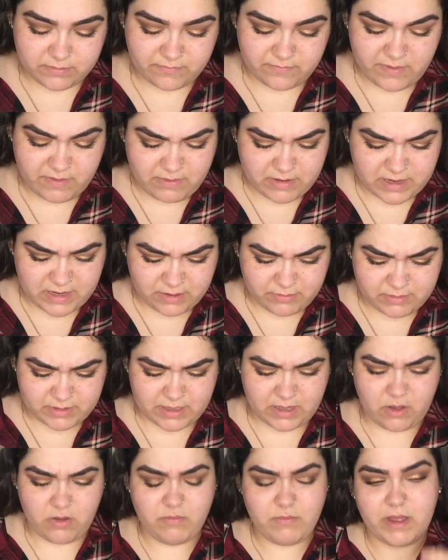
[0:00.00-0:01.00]
Very
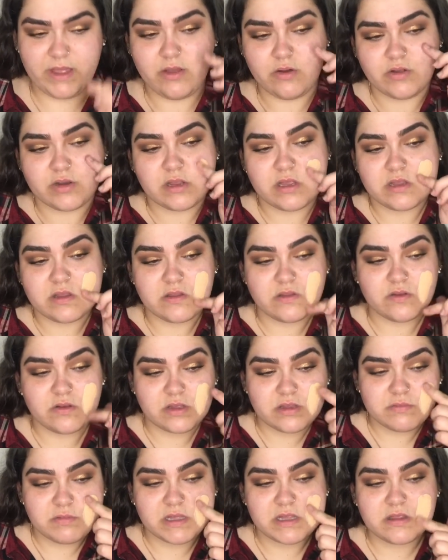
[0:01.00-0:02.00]
liquidy. Oh, my God. I did not
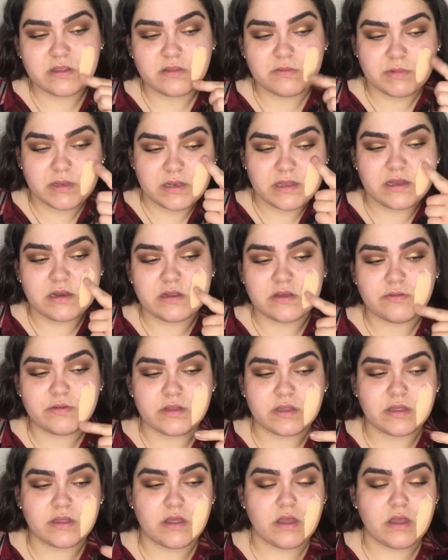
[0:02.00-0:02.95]
expect it to be that liquidy.